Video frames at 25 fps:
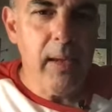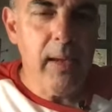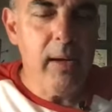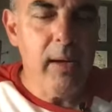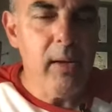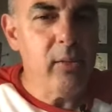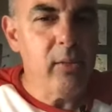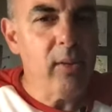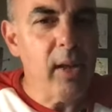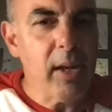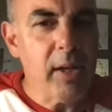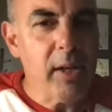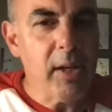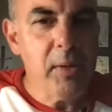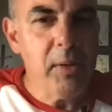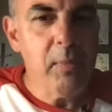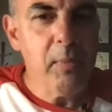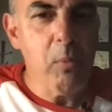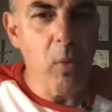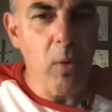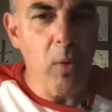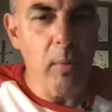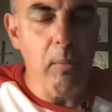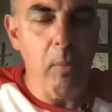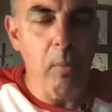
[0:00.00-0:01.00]
it is actually
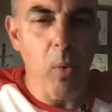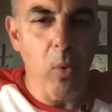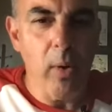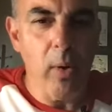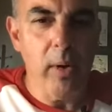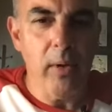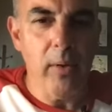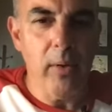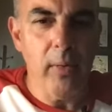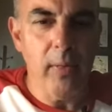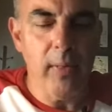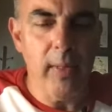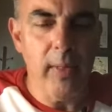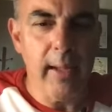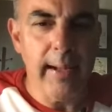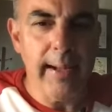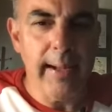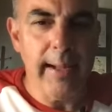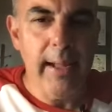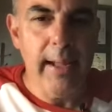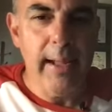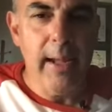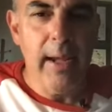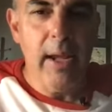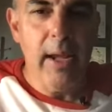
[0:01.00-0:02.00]
more important than you
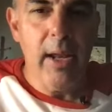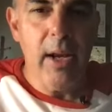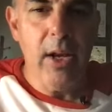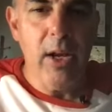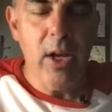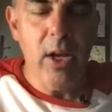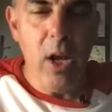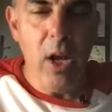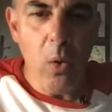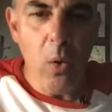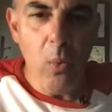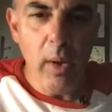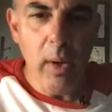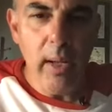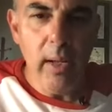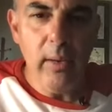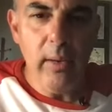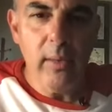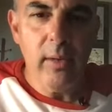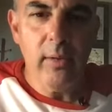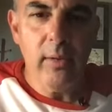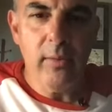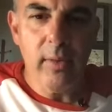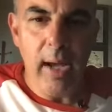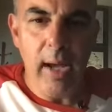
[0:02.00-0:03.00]
think.
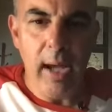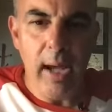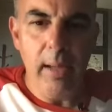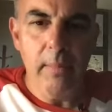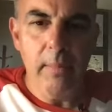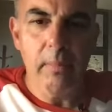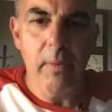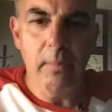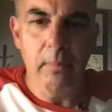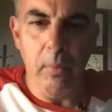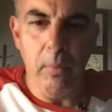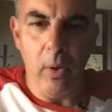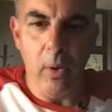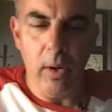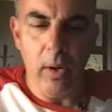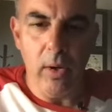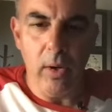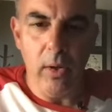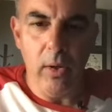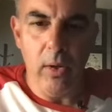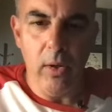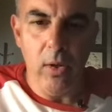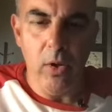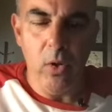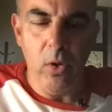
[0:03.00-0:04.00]
Knowing the type of
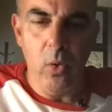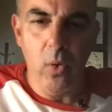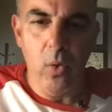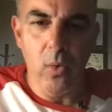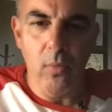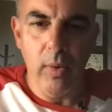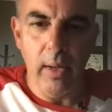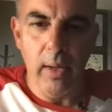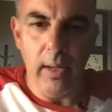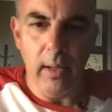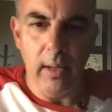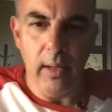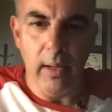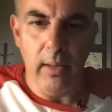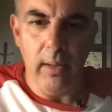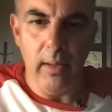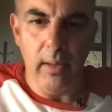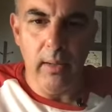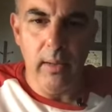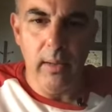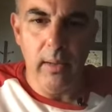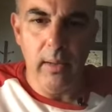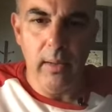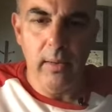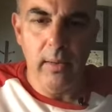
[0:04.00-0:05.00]
book you're reading,
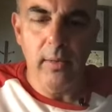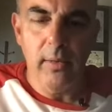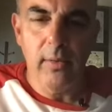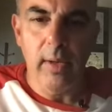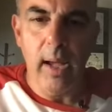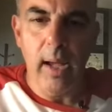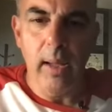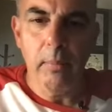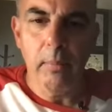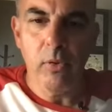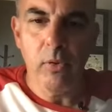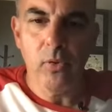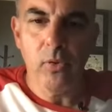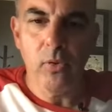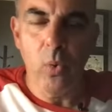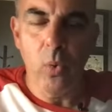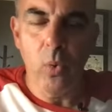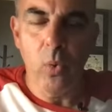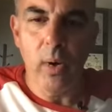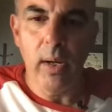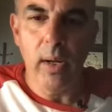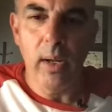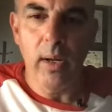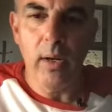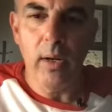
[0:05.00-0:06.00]
the type of
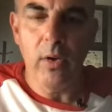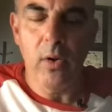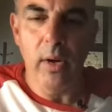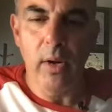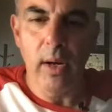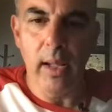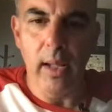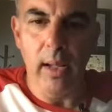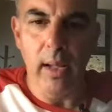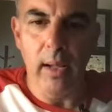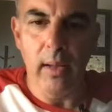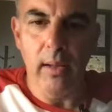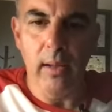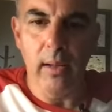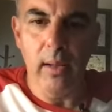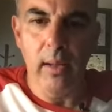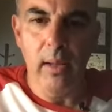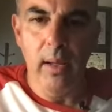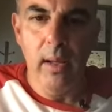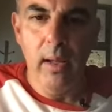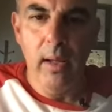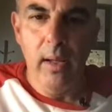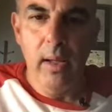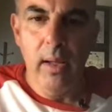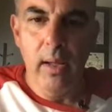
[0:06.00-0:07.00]
story in your hand,
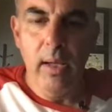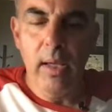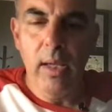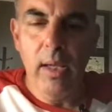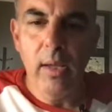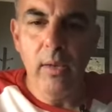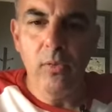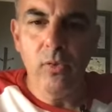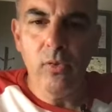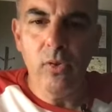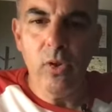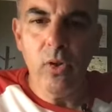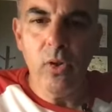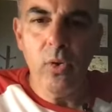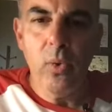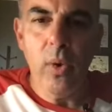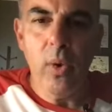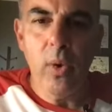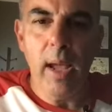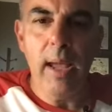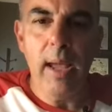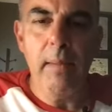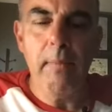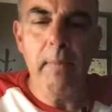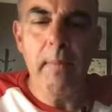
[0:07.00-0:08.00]
gives
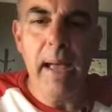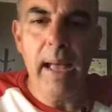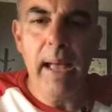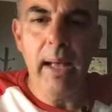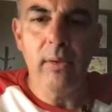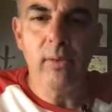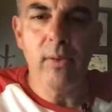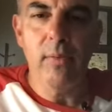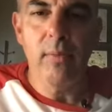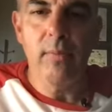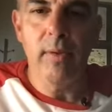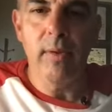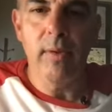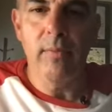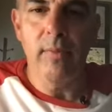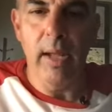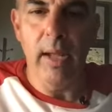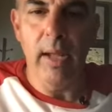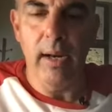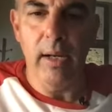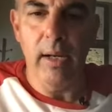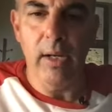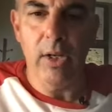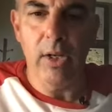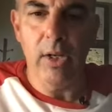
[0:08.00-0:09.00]
you a massive
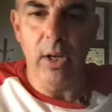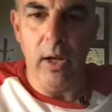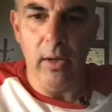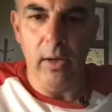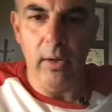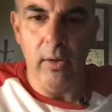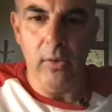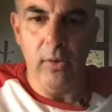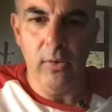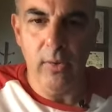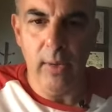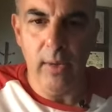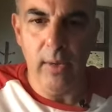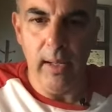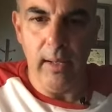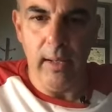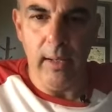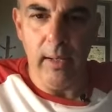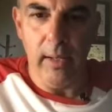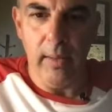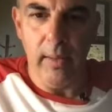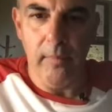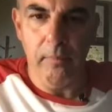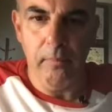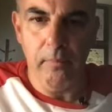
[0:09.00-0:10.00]
advantage to
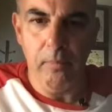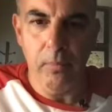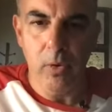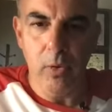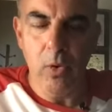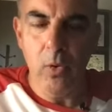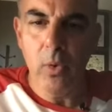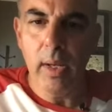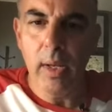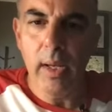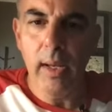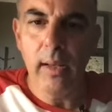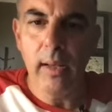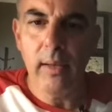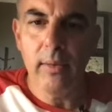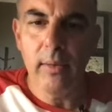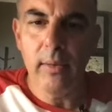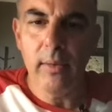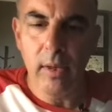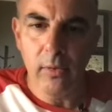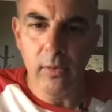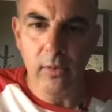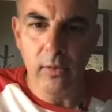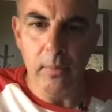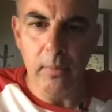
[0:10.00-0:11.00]
understanding it. You can
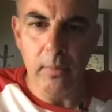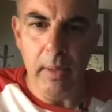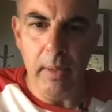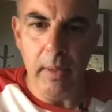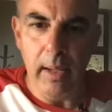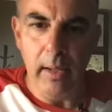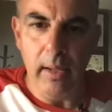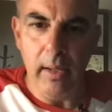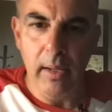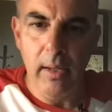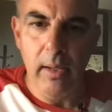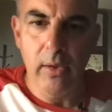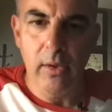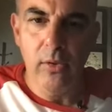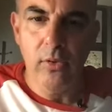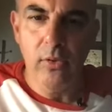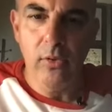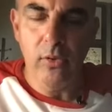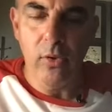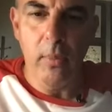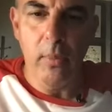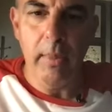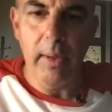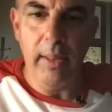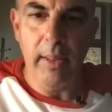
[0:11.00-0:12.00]
anticipate
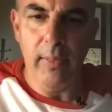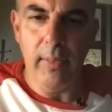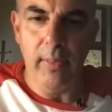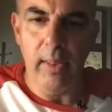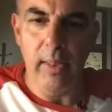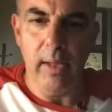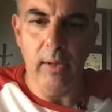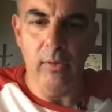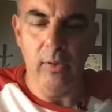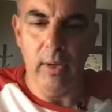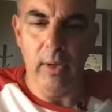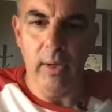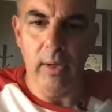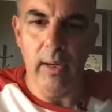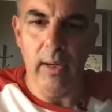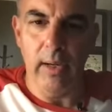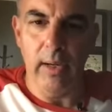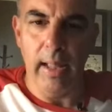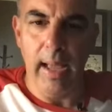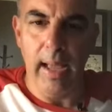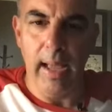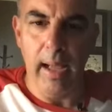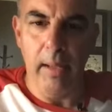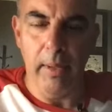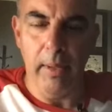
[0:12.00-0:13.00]
so many things that are going
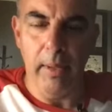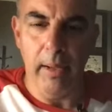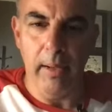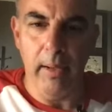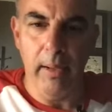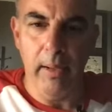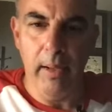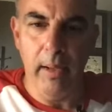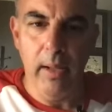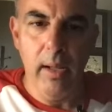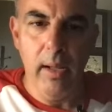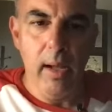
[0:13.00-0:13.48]
to happen.